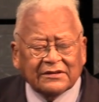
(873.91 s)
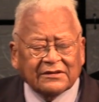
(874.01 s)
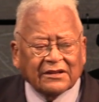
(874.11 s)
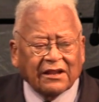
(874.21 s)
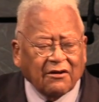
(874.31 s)

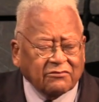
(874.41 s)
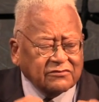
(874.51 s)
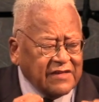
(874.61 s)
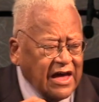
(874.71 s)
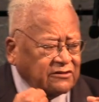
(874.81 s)
the
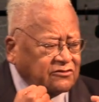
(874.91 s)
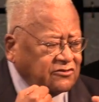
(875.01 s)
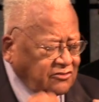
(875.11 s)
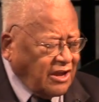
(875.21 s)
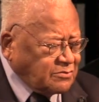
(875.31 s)
love that
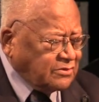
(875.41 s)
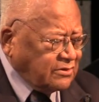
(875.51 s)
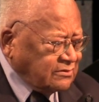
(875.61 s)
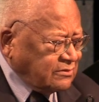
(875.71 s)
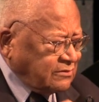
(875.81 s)
shaped